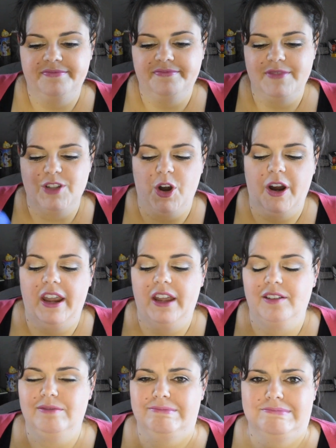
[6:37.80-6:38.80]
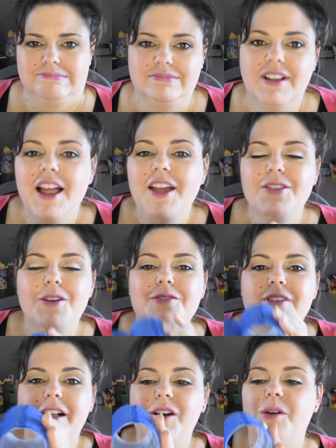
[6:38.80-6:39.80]
Sorry. They're
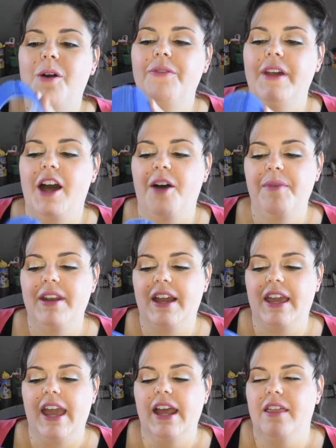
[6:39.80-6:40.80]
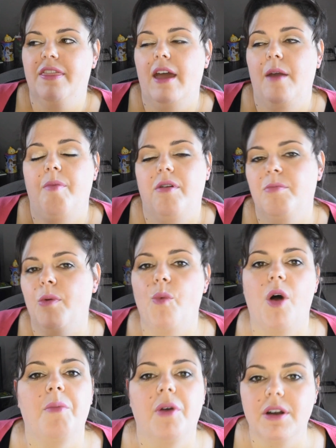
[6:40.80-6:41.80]
Velcro and they come in a kit. I bought them at
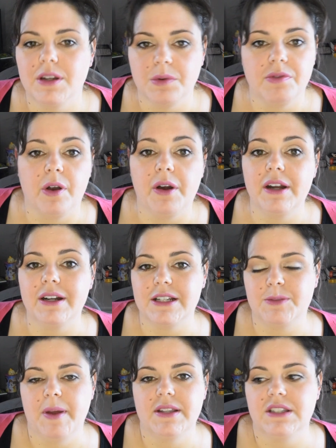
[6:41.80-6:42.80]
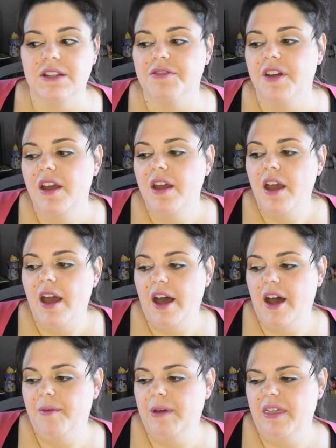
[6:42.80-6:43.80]
Walmart. They were very inexpensive.
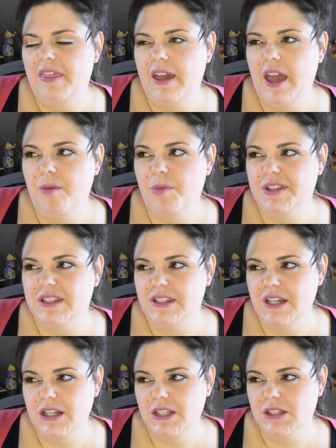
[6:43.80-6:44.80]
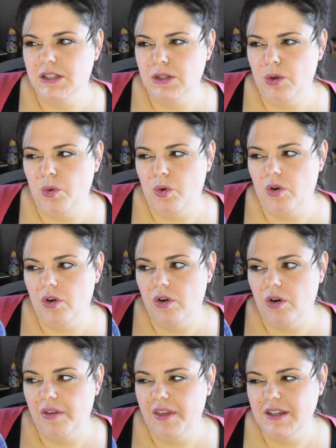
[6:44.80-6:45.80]
I think they came with 6
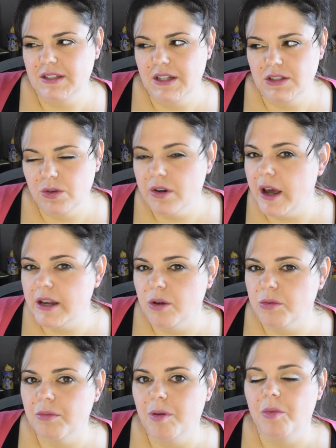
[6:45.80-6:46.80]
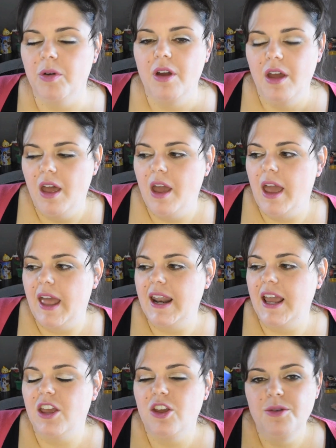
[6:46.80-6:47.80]
or 9, I don't remember. And I
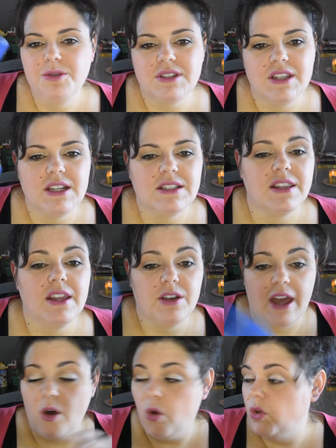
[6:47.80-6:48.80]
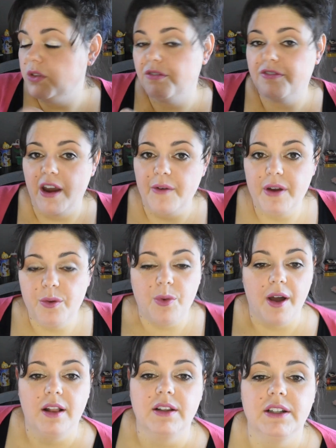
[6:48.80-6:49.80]
use these and they hold very
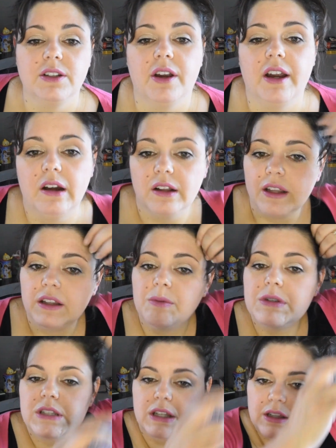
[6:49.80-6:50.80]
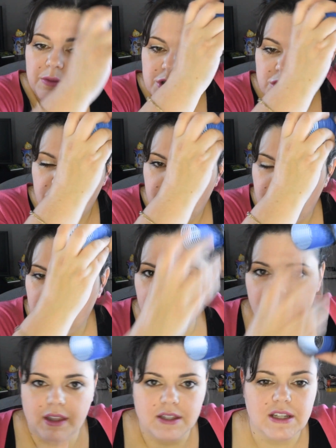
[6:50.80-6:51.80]
well in your hair. Like, let me show you.
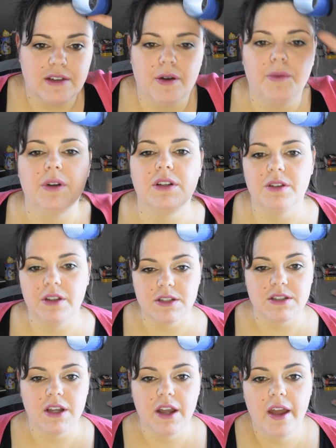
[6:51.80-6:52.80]
Like, let's say if I want to do this.